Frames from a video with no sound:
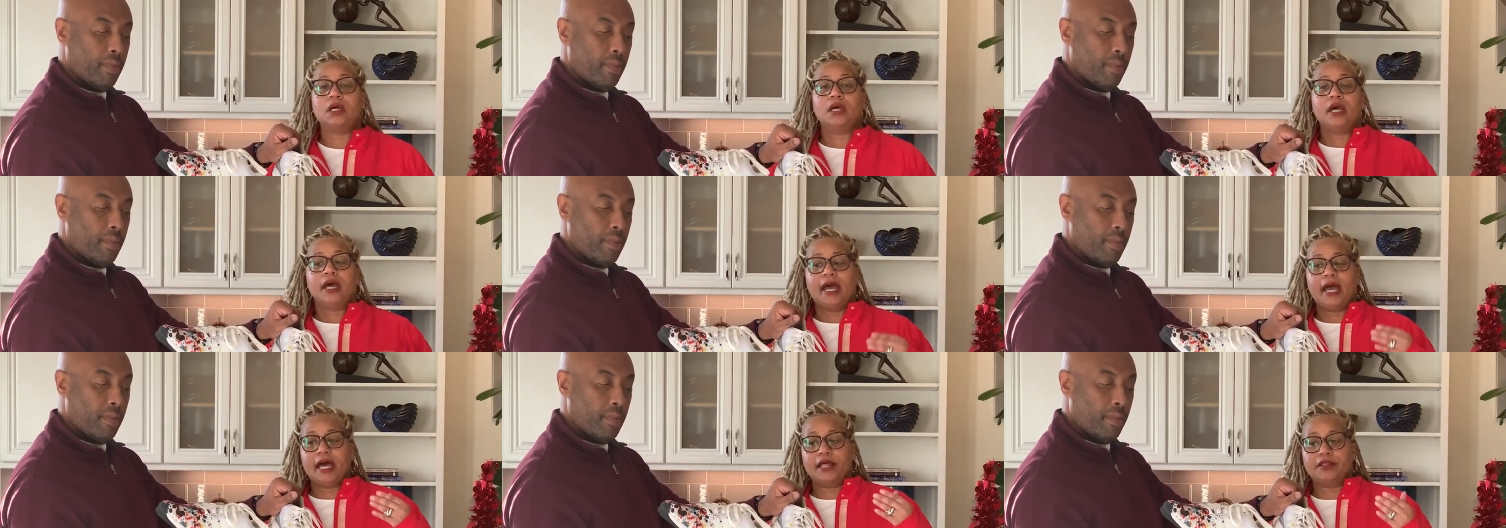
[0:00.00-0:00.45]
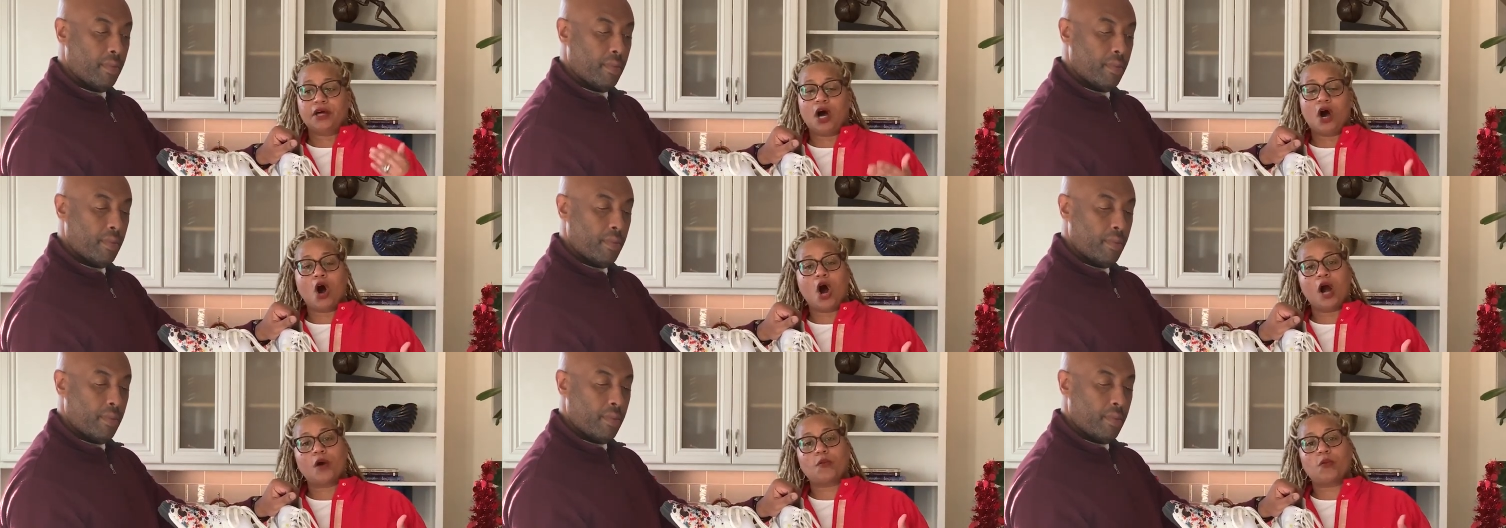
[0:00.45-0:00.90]
Speaker 1: and the
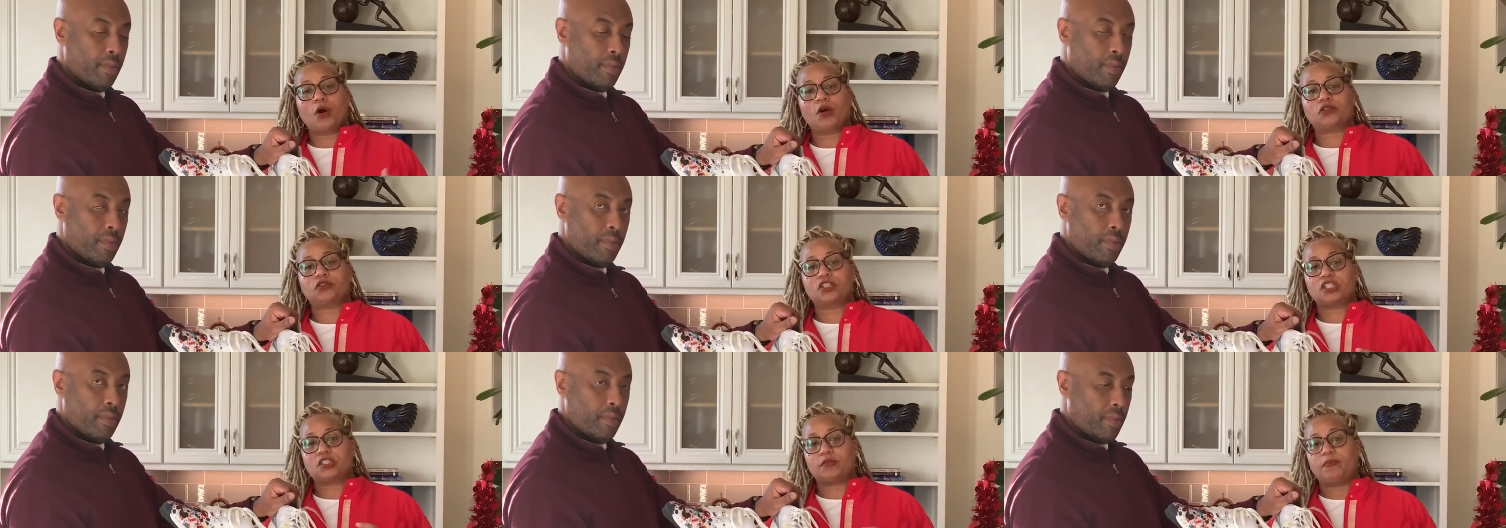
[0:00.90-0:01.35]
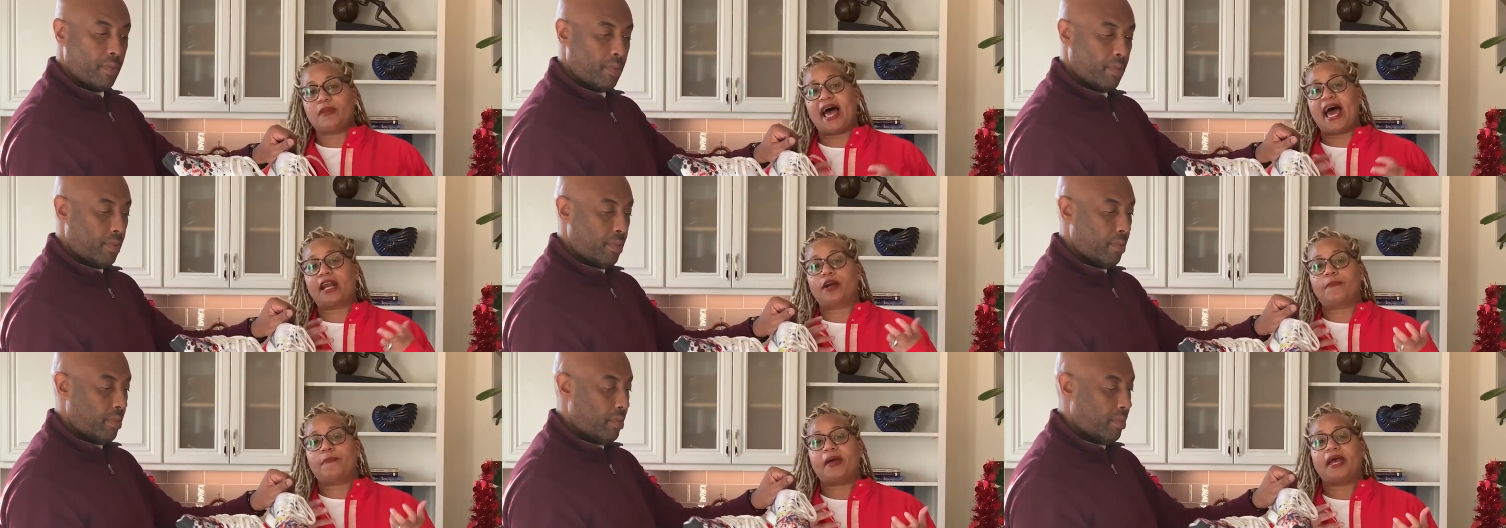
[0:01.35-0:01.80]
artwork, the splatter
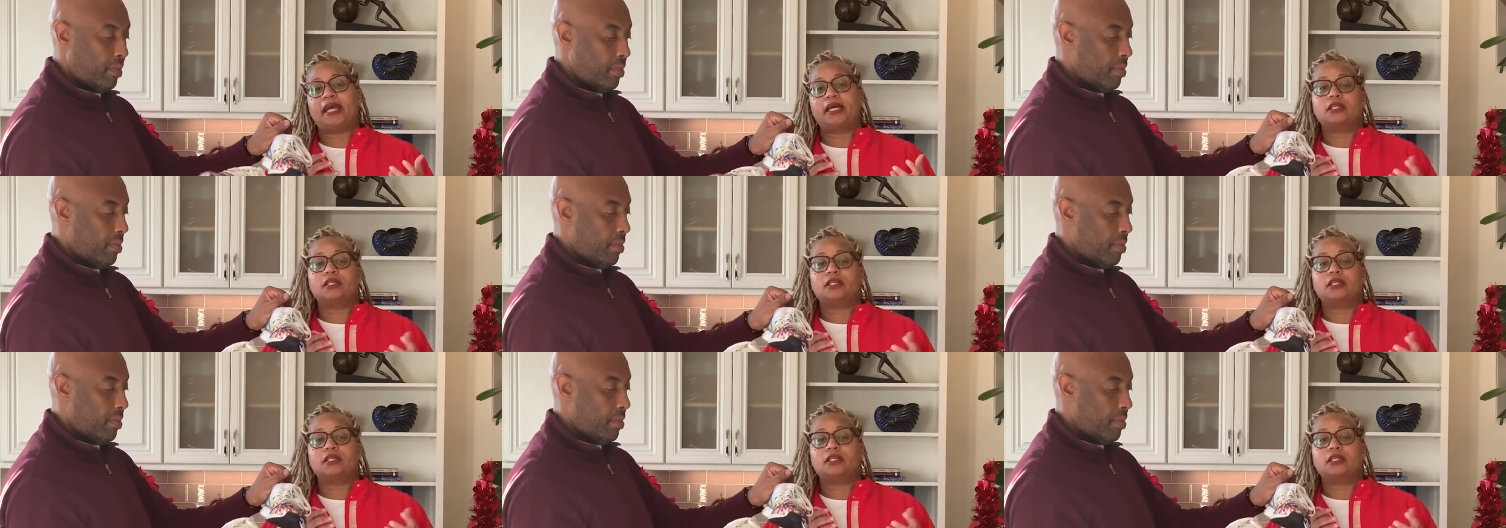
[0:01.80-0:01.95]
paint.